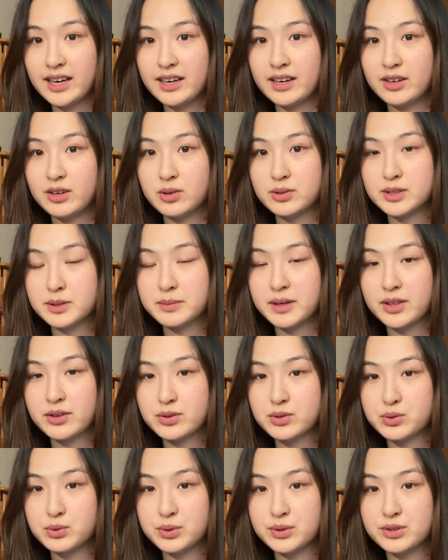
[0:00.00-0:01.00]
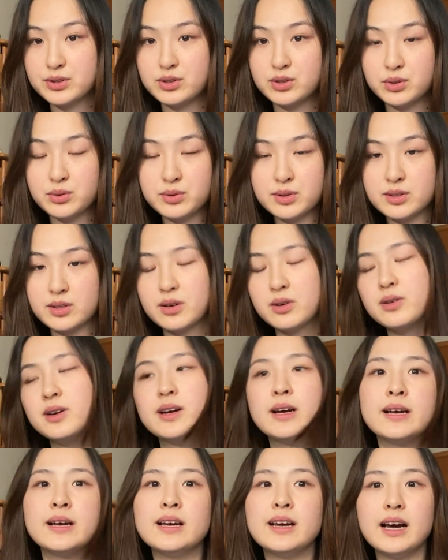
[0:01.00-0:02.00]
I know some other schools do. So
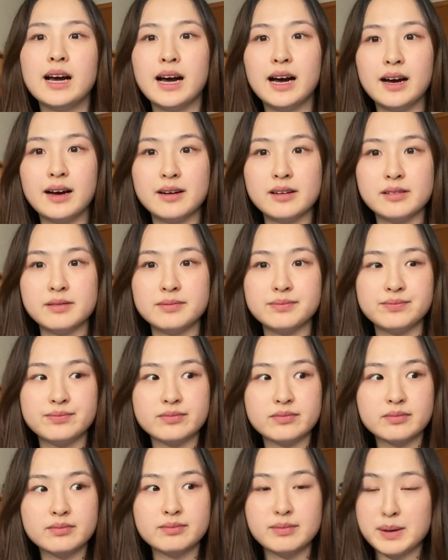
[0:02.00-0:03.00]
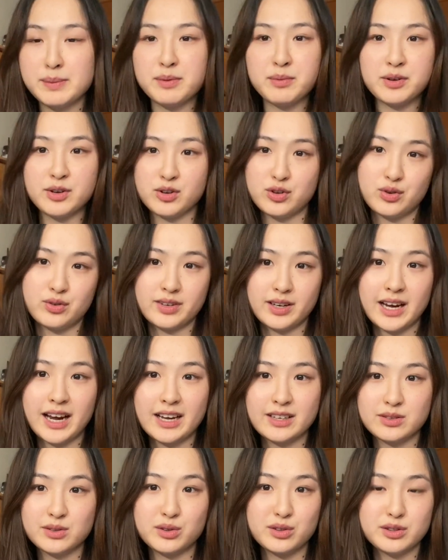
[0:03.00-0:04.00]
um, maybe when you're choosing high
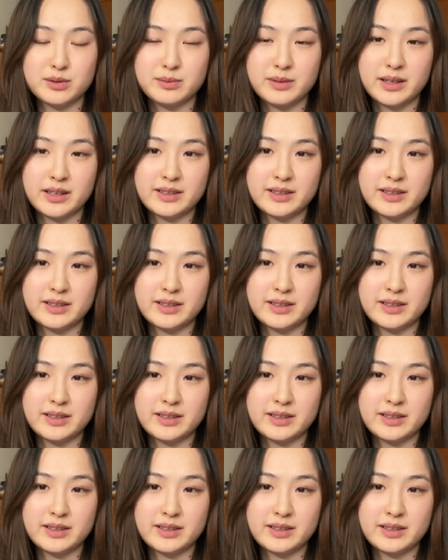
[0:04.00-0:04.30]
schools,